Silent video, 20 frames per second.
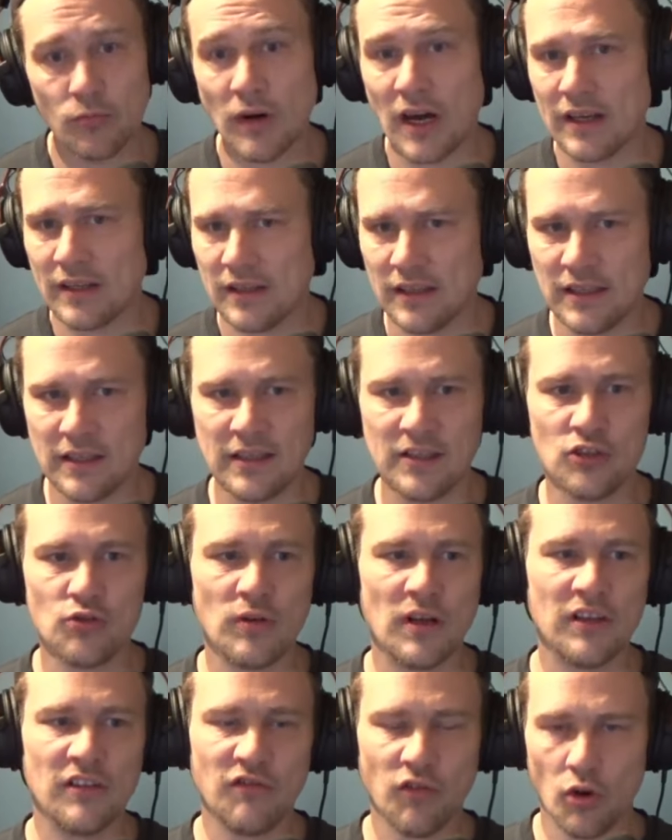right-leaning
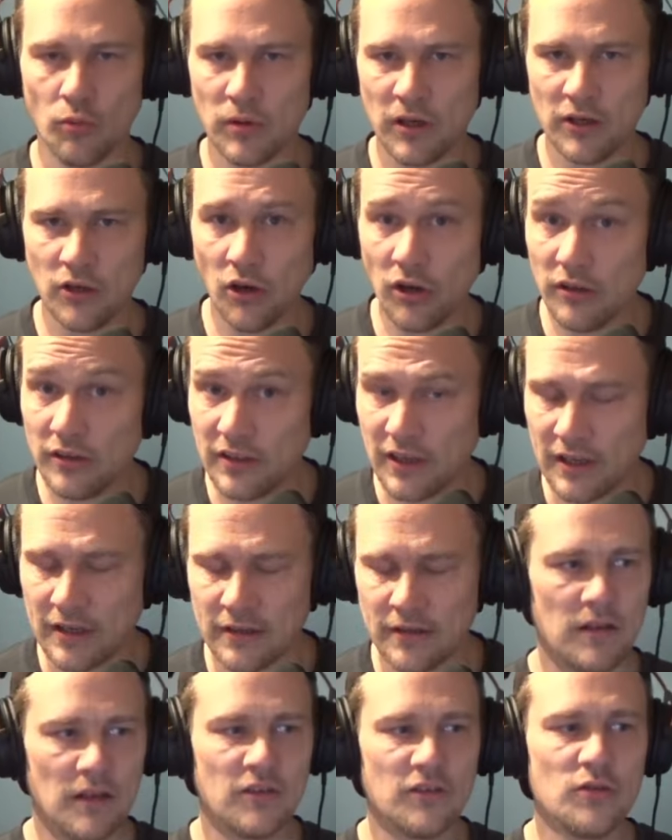transphobic
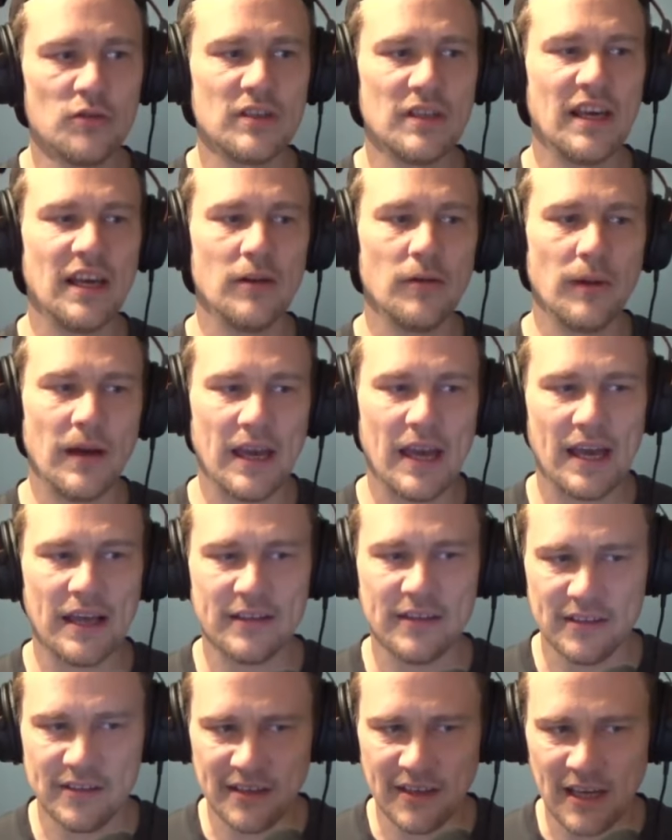content. Now, Susan Calloway at
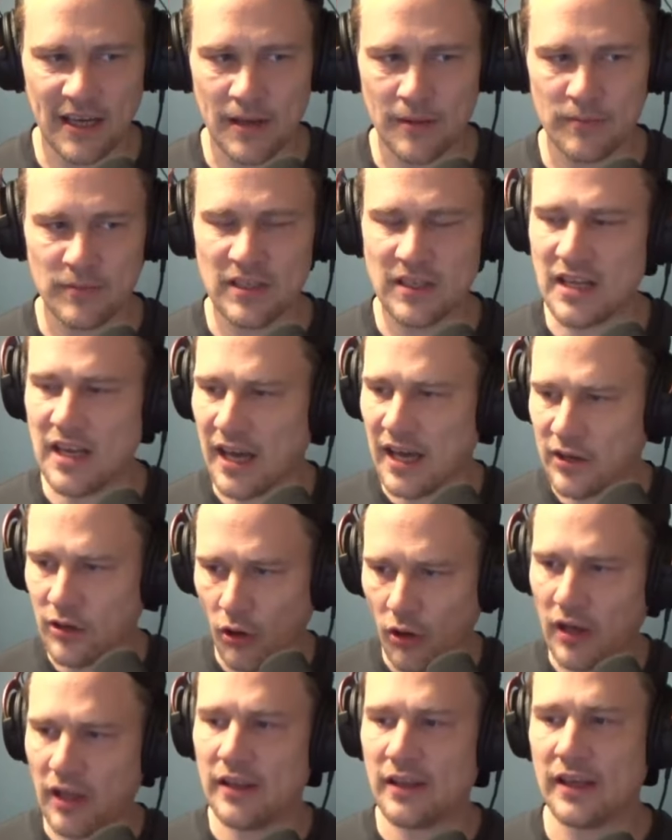the time denied
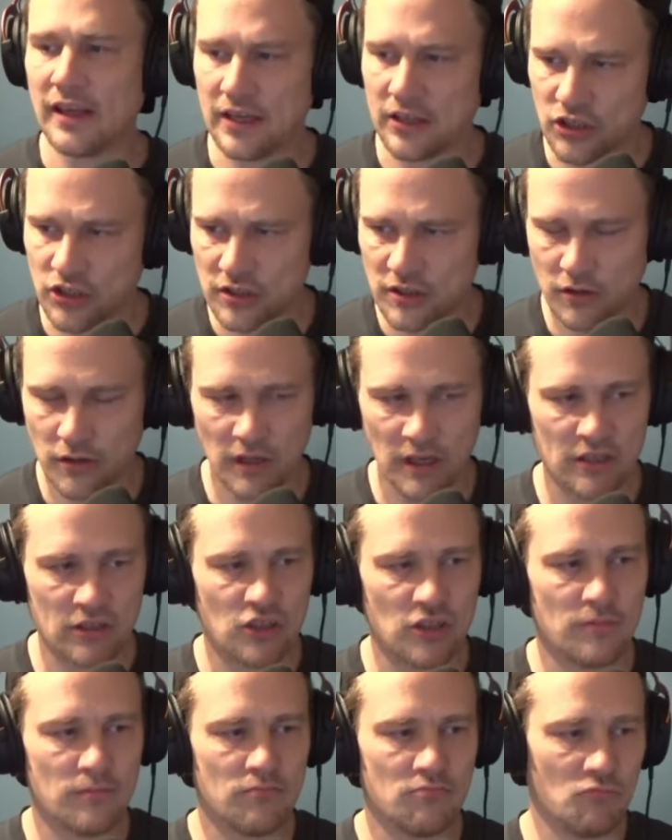all allegations. Okay,
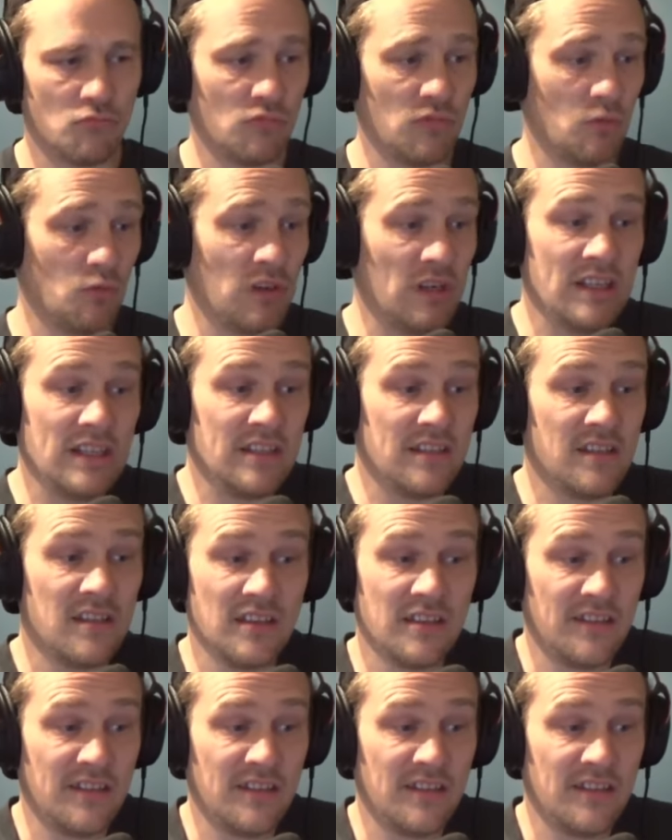she released this